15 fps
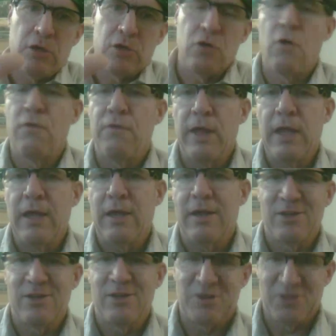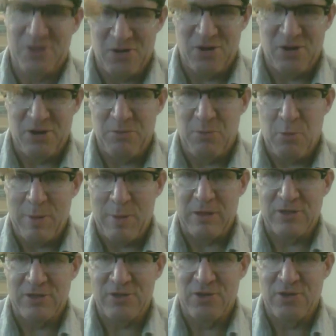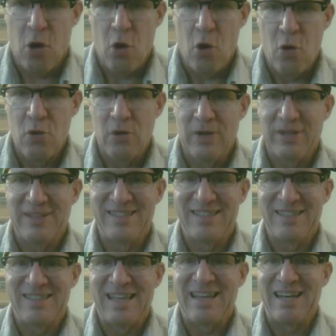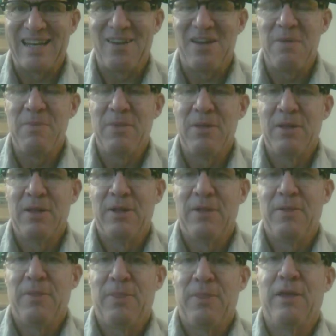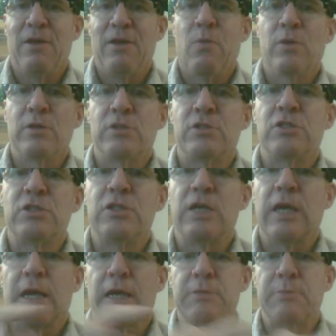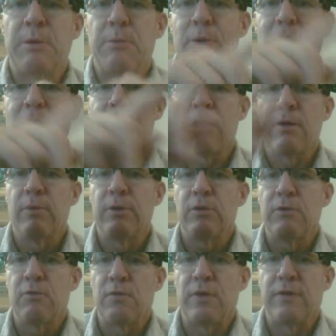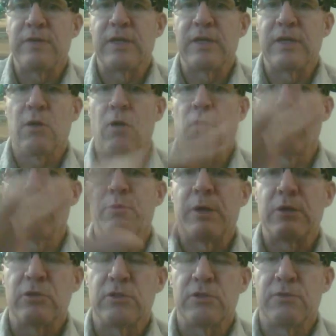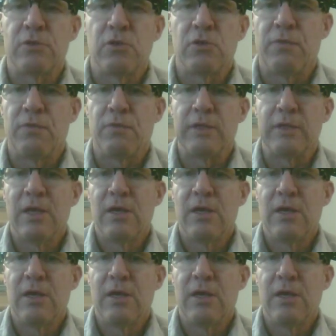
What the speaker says: snowflake? Because we're going to start learning a little more about snow as it's that time. It was 6. Remember, we counted 1, 2, 3, 4, 5, 6. So all those pictures of snowflakes.